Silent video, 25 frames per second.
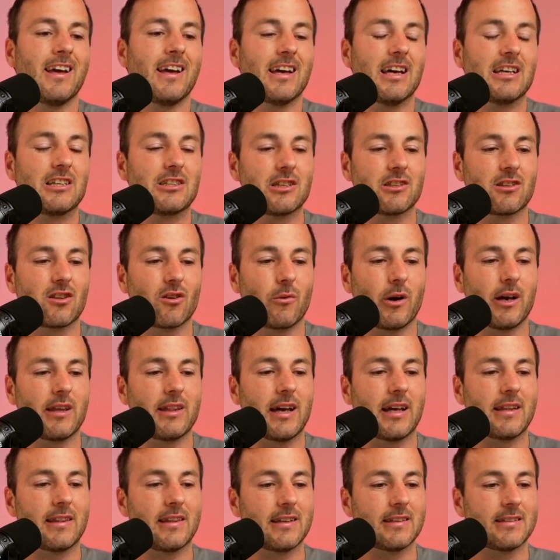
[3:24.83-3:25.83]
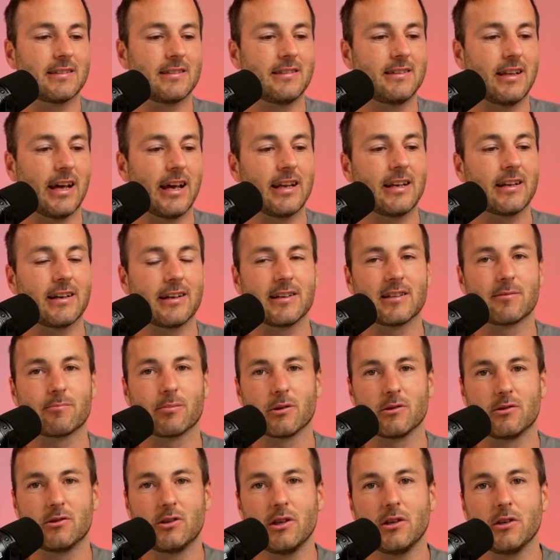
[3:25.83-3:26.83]
it's just the way that this data is
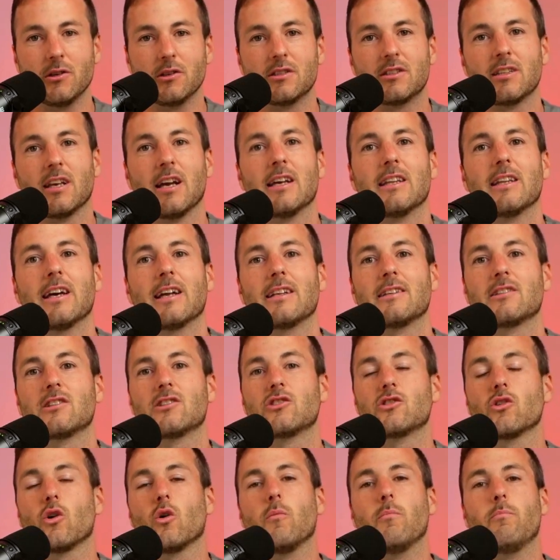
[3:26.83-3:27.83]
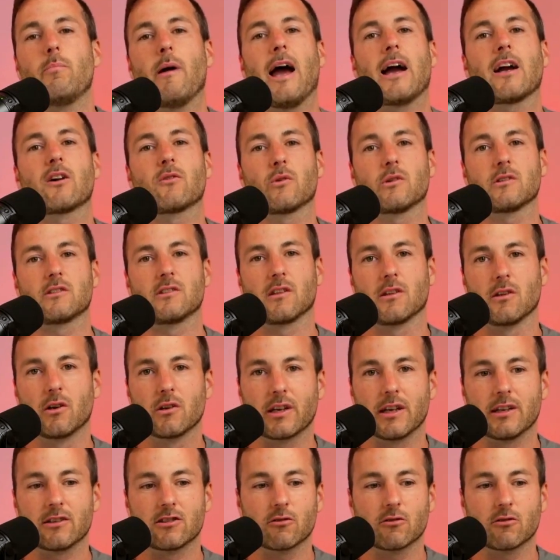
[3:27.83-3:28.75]
produced that it's so backwards looking.